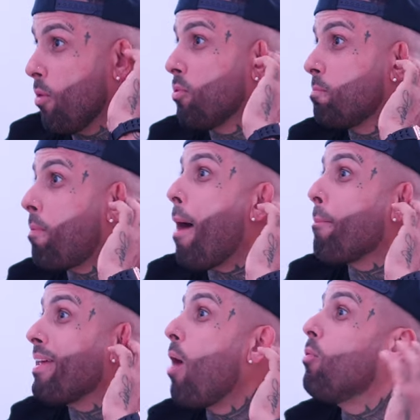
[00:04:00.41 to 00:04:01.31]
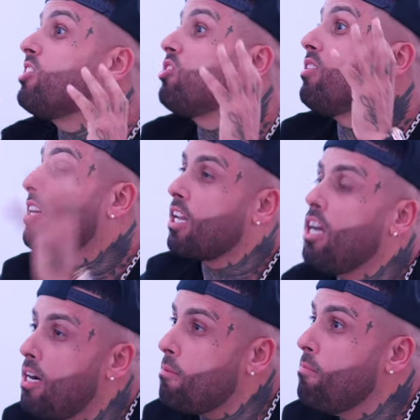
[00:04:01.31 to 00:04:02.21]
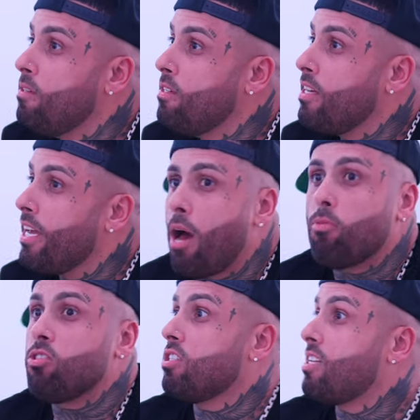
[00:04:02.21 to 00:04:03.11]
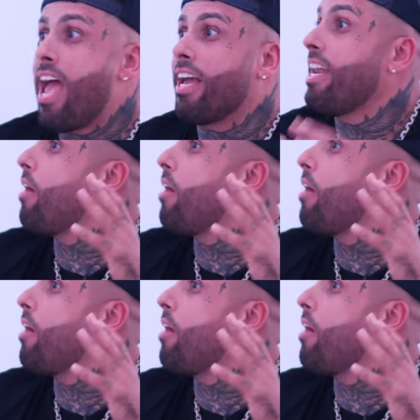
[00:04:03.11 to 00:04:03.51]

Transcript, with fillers: it was popping. I went to the club and I was just hanging